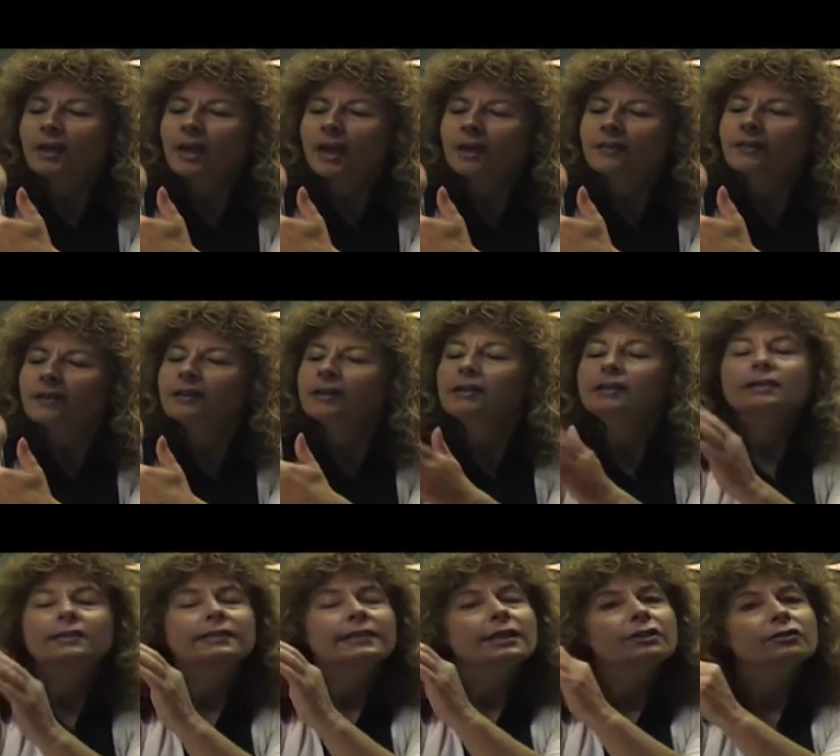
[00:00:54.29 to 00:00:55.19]
And then in the
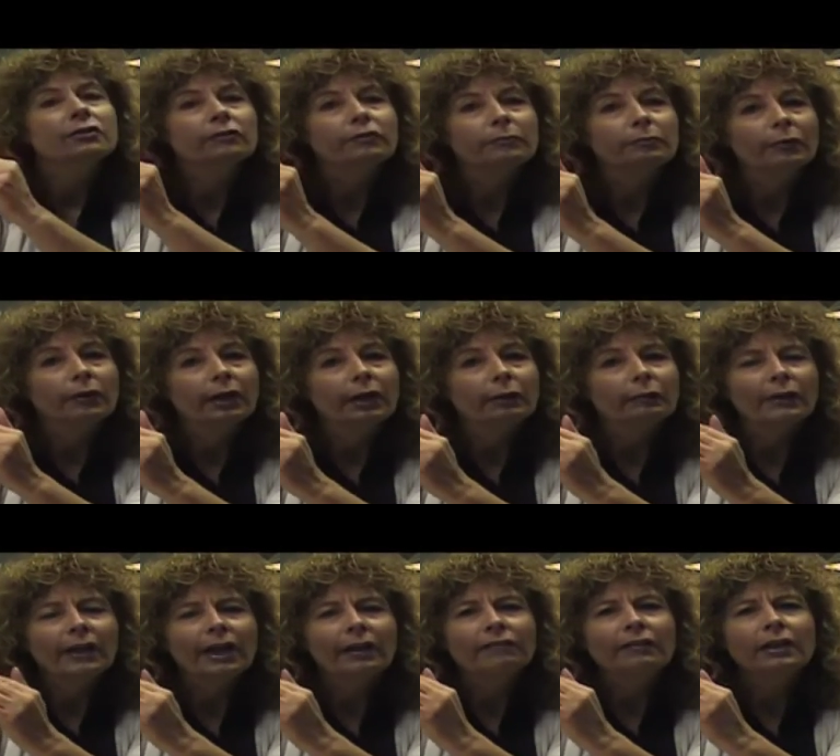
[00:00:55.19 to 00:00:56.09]
center of the brain, we
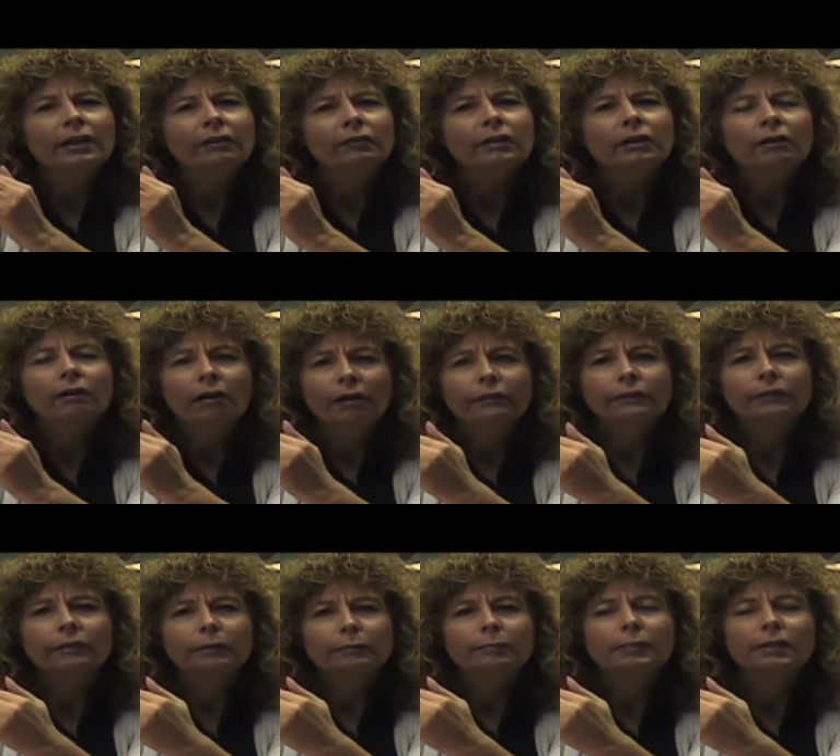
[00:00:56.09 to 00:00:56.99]
have an area called the
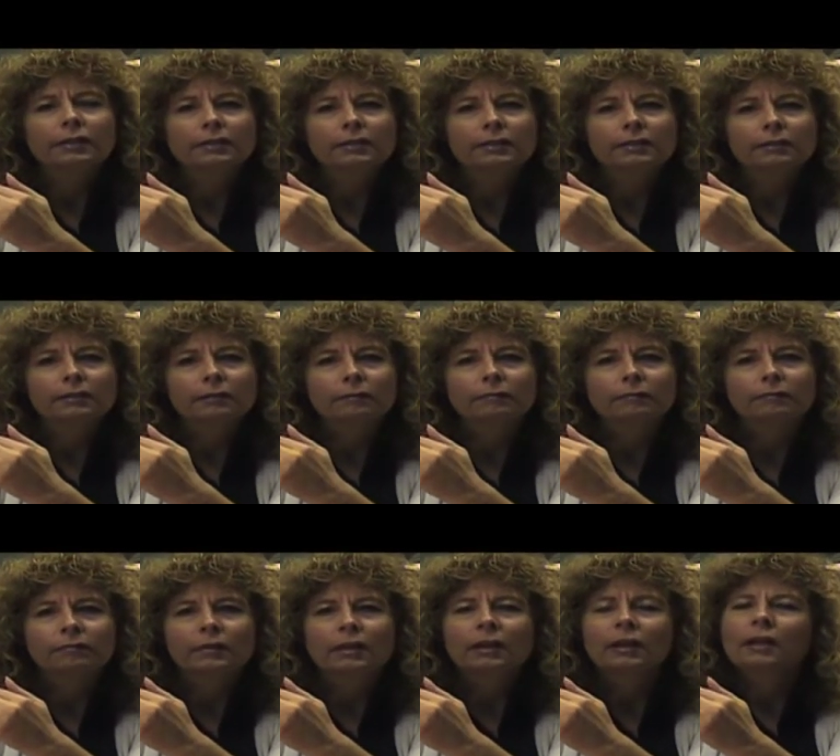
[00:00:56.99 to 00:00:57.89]
limbic system.
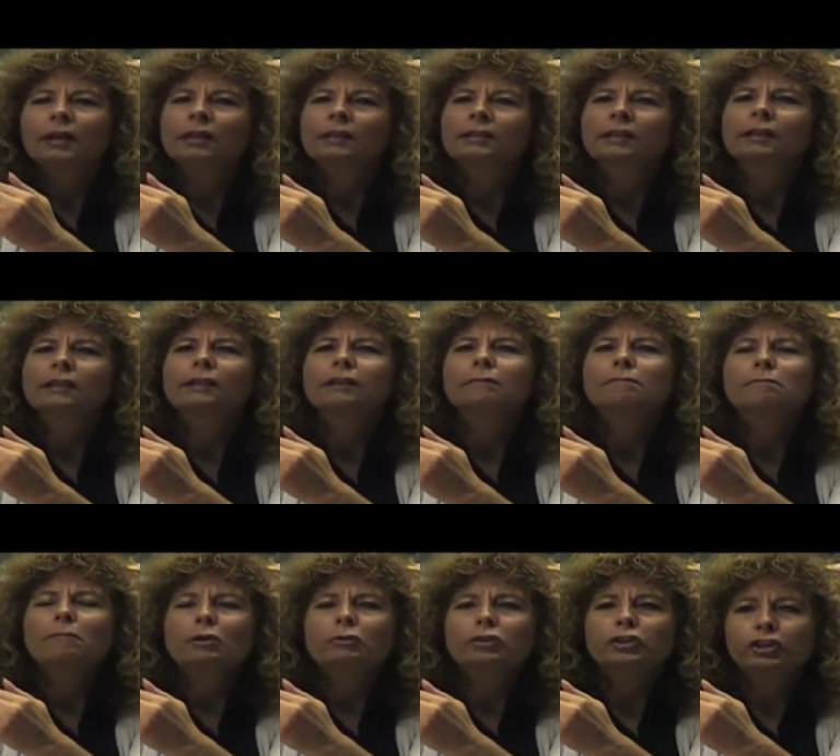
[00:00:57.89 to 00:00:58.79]
It's like the
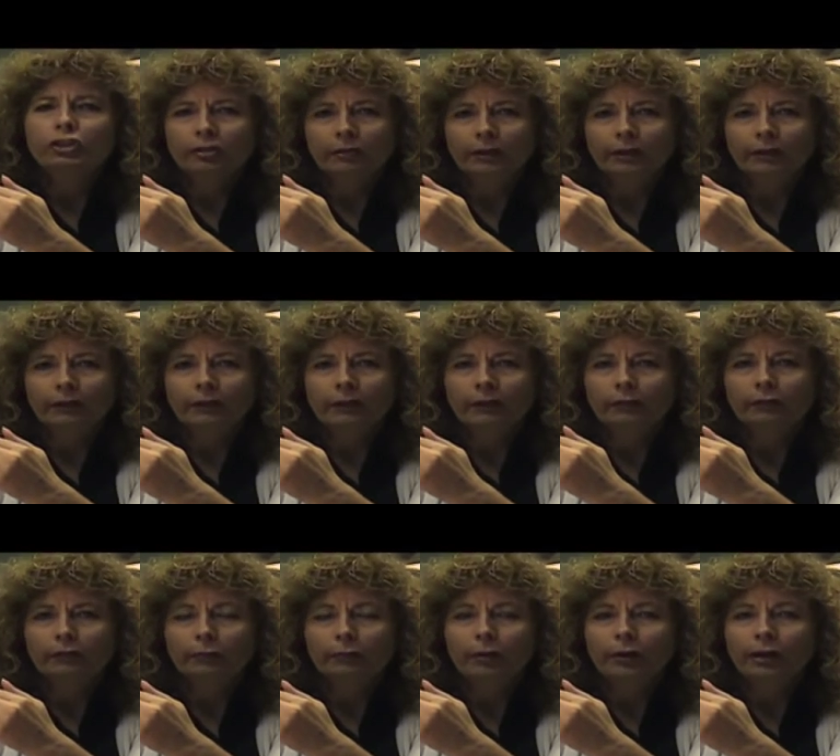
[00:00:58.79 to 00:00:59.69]
emotional area of
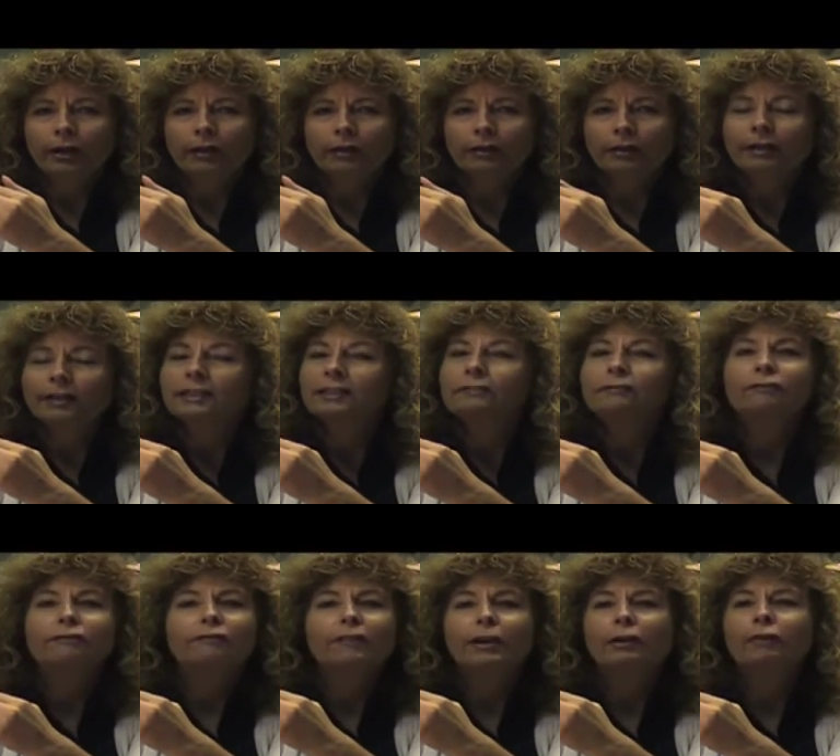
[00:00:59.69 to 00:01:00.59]
the brain, and it's
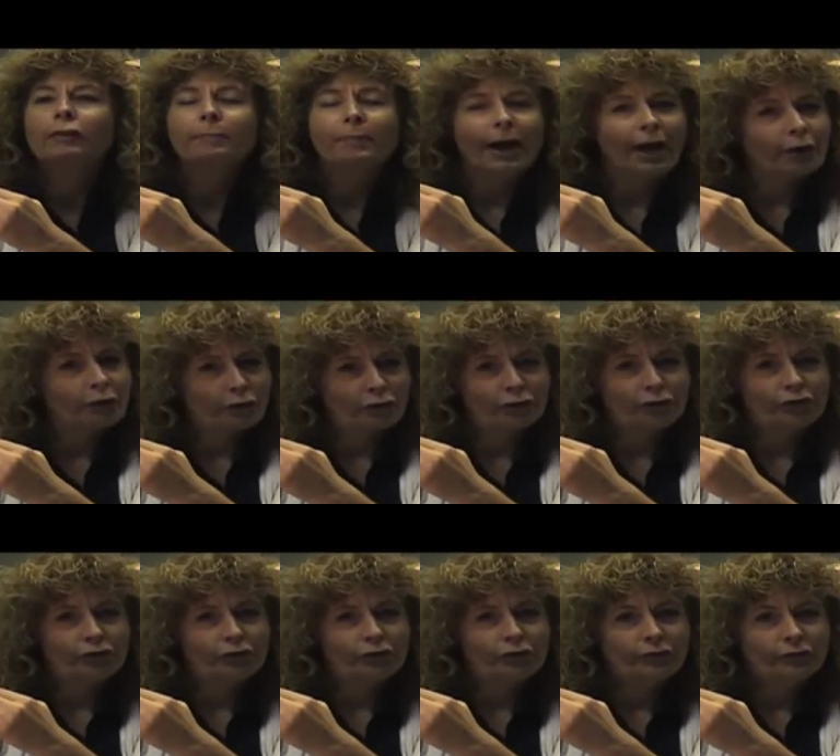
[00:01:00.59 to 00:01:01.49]
very powerful.